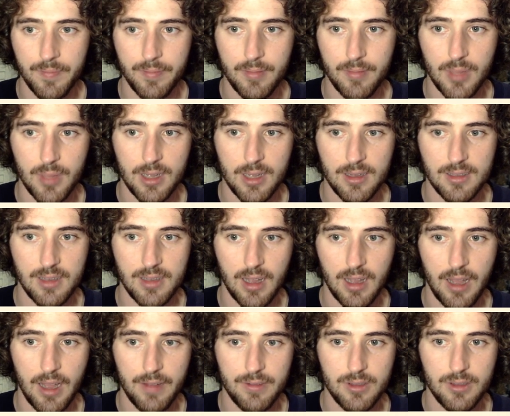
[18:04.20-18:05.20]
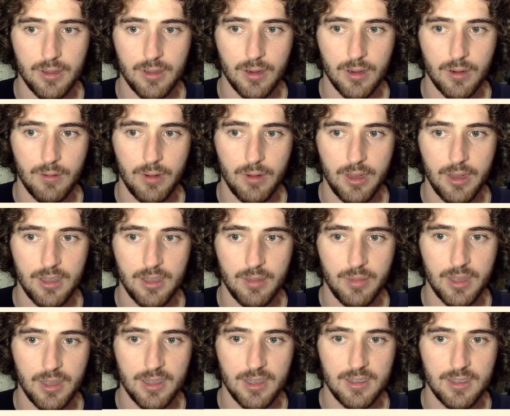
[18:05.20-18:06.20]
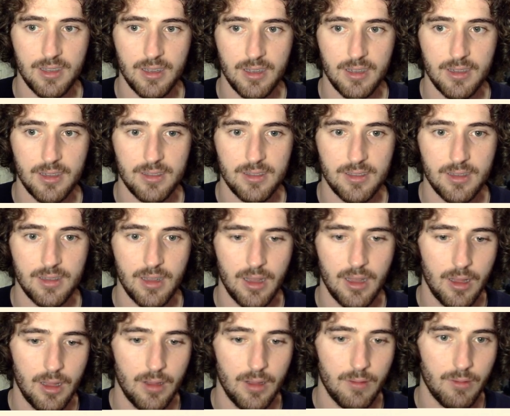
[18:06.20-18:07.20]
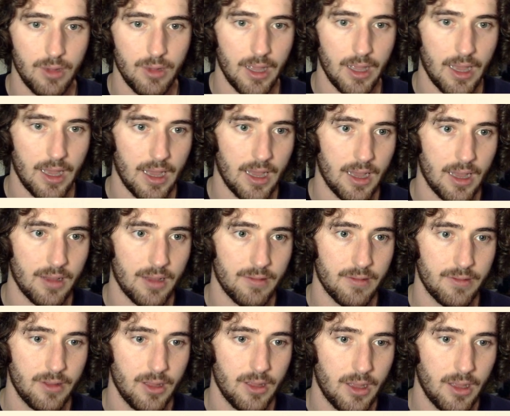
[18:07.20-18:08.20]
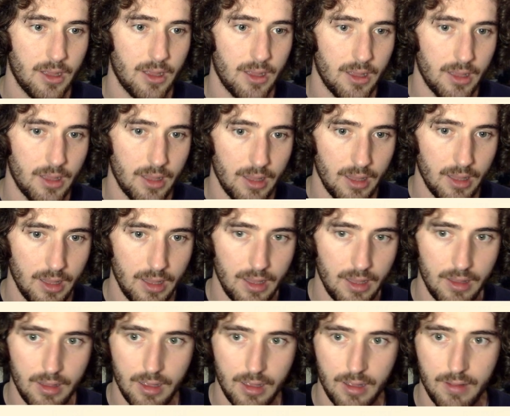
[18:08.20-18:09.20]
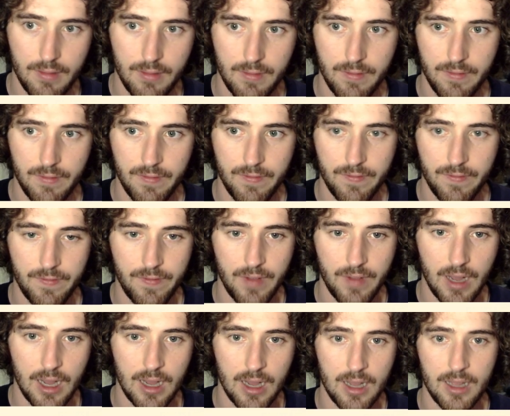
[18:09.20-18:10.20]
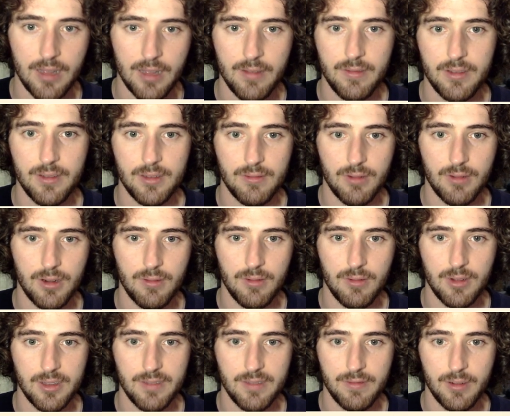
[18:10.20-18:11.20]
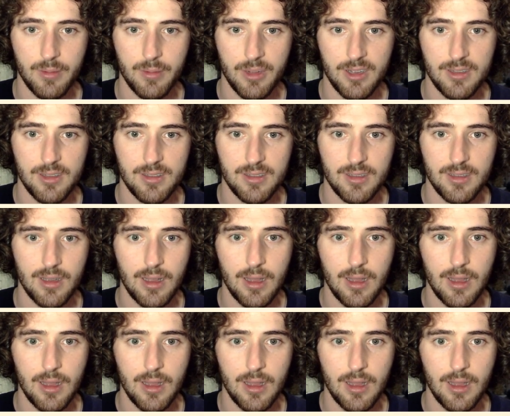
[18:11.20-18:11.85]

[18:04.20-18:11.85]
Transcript: Because after queen to b6, we have e5 is what it wants from us.